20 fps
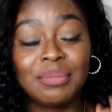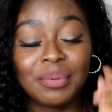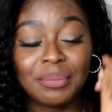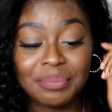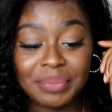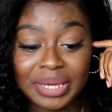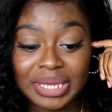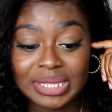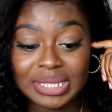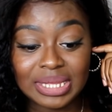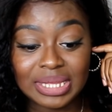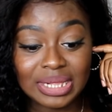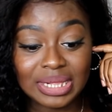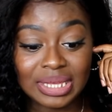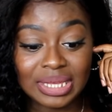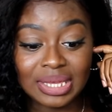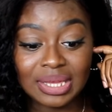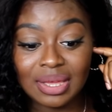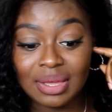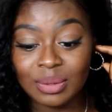but
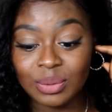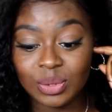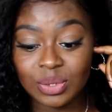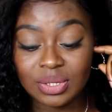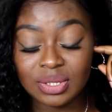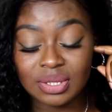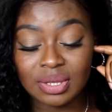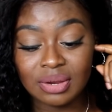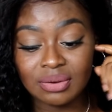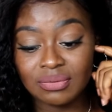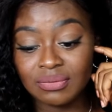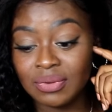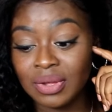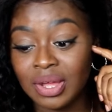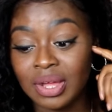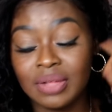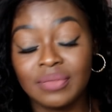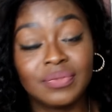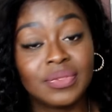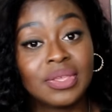basically I was just like,
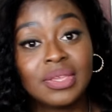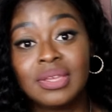rah,